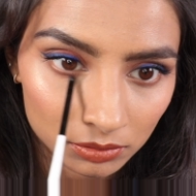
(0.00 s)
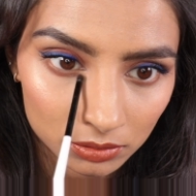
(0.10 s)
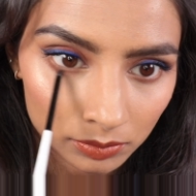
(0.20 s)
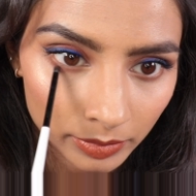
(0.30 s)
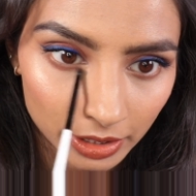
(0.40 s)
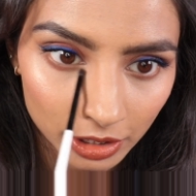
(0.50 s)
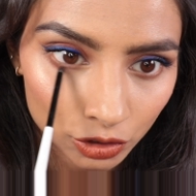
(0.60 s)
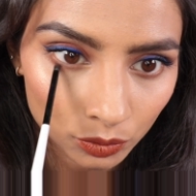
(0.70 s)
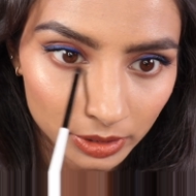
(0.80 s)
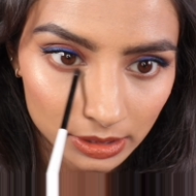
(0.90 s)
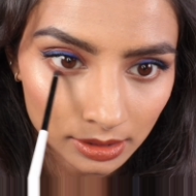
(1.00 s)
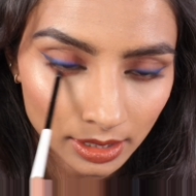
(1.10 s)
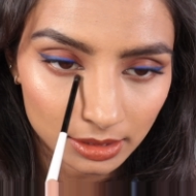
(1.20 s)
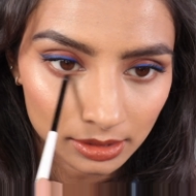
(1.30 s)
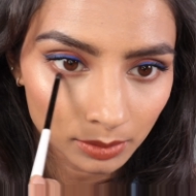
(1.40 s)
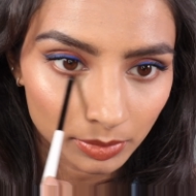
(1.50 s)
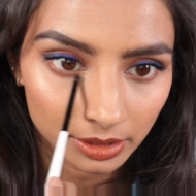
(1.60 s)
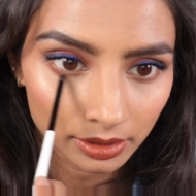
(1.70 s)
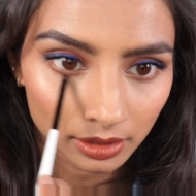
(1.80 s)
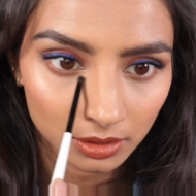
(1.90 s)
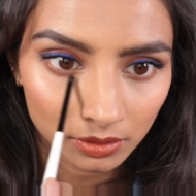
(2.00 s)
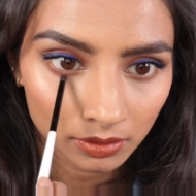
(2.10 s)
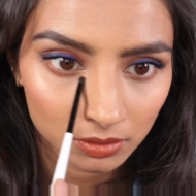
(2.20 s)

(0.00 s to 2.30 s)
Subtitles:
Just making sure it's nicely blended.